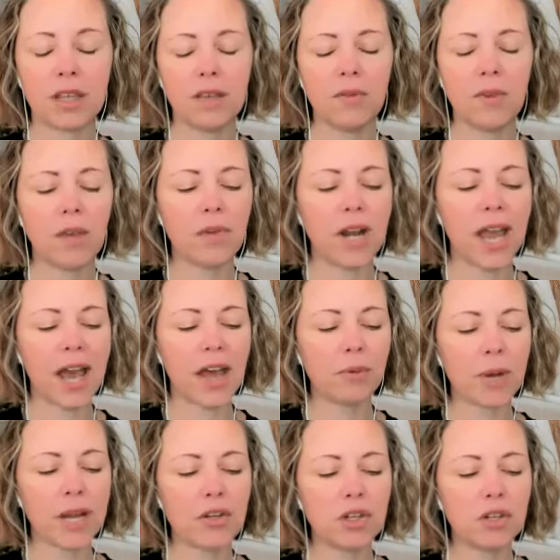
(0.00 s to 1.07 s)
You've given
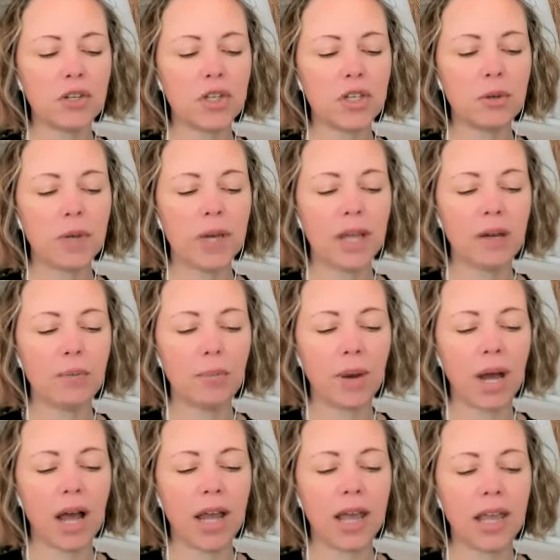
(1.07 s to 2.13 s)
adoration to it
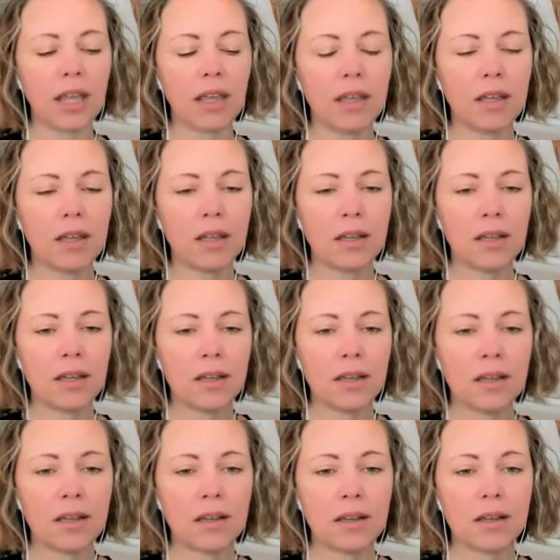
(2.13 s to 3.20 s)
by
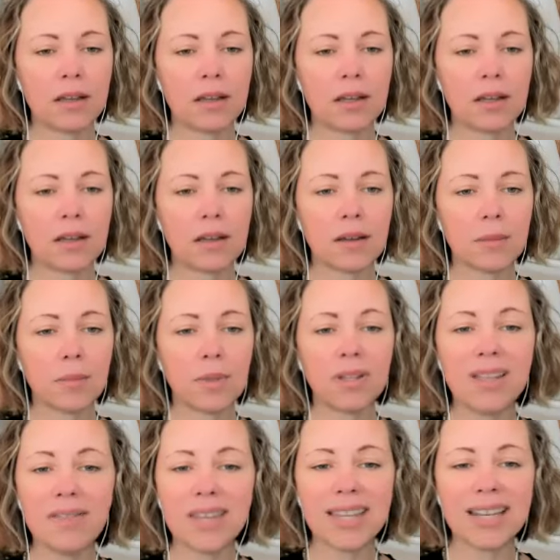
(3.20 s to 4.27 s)

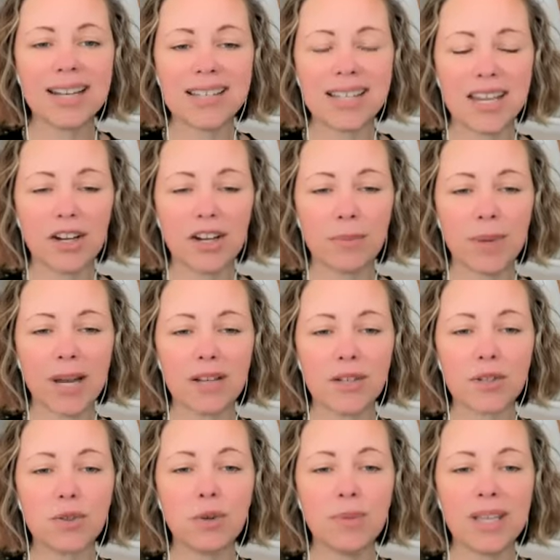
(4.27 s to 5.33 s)
believing that it's here, by
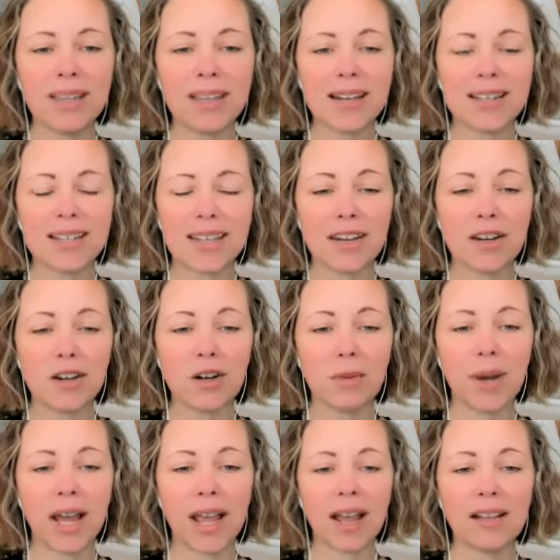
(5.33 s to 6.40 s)
assuming that it's here,
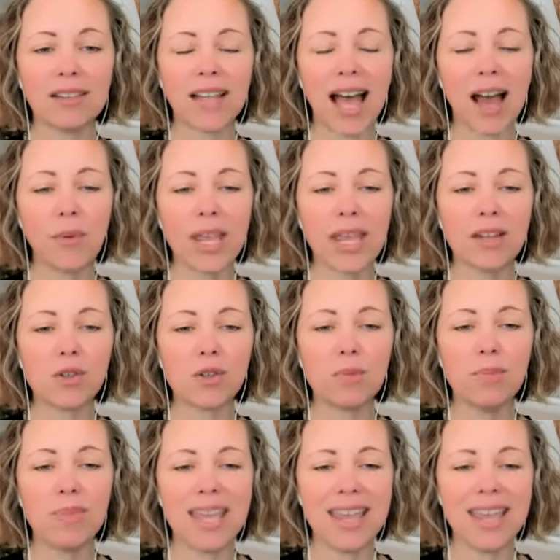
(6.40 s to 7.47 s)
by allowing it to
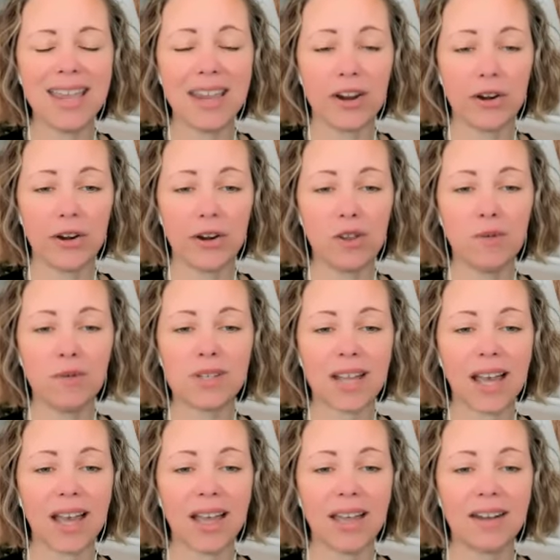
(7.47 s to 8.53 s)
be here. You've
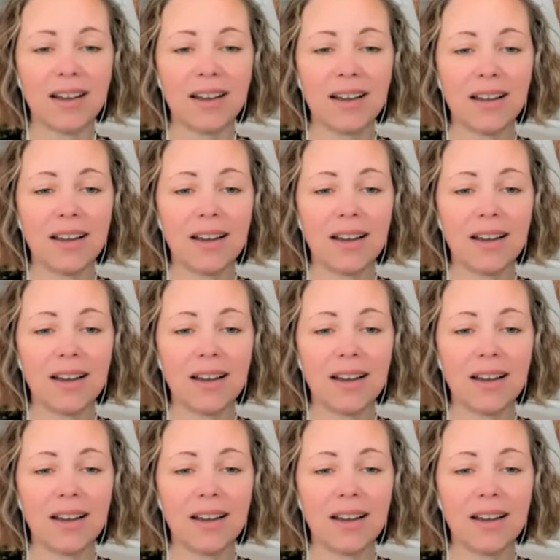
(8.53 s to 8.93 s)
said,